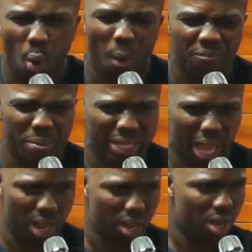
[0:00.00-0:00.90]
Peter
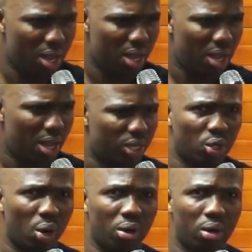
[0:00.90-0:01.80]
and John,
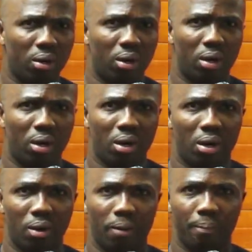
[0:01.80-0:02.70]

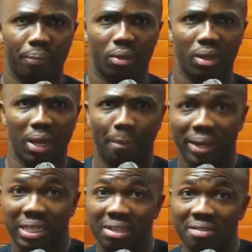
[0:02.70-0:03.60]
they
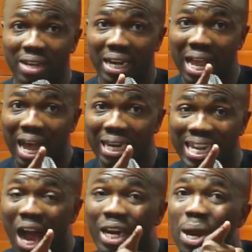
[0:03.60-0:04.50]
perceived that they had they, are, they were